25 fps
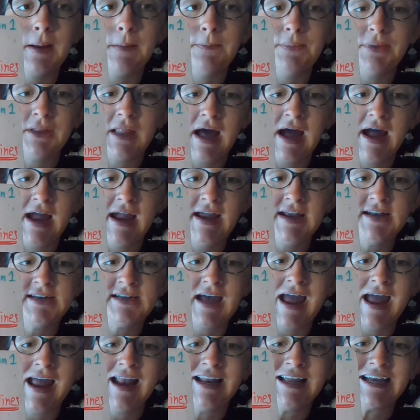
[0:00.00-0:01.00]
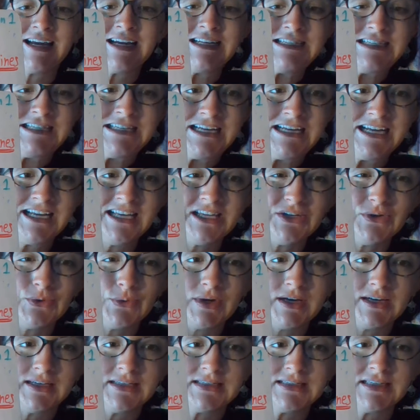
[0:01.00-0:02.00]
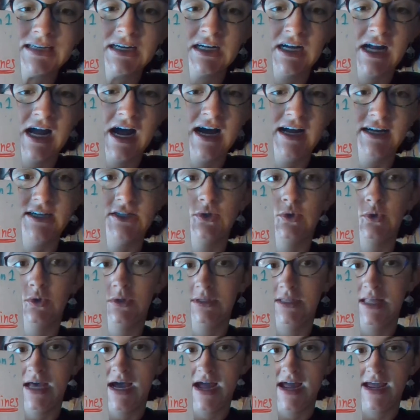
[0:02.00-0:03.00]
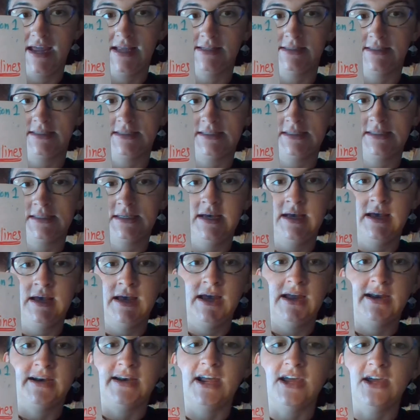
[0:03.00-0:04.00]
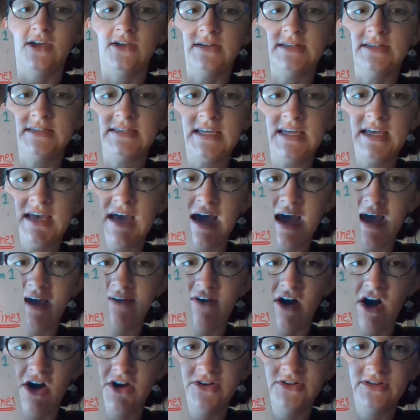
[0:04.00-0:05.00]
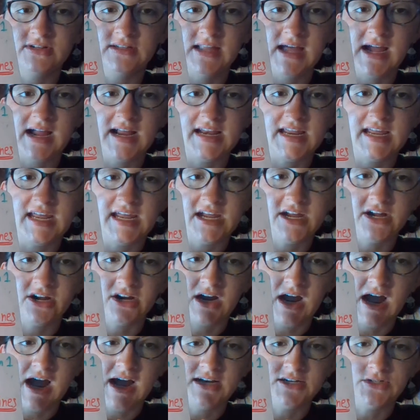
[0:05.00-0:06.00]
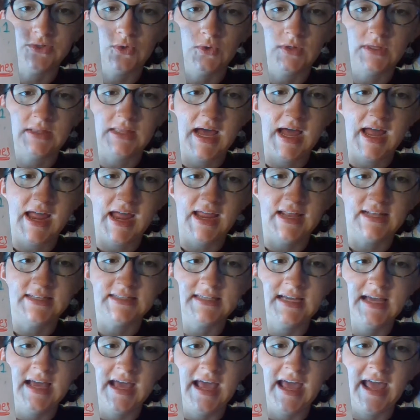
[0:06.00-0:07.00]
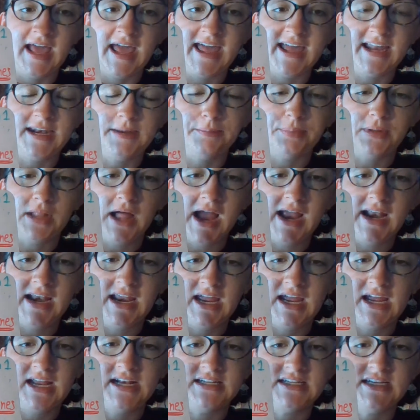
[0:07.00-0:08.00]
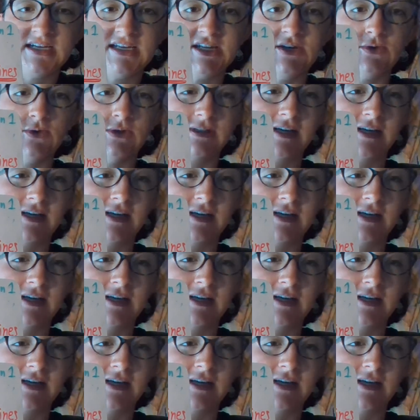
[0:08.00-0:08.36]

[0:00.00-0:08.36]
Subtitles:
blind and continuous contour lines. Now you see I've underlined here contour lines and blind and continuous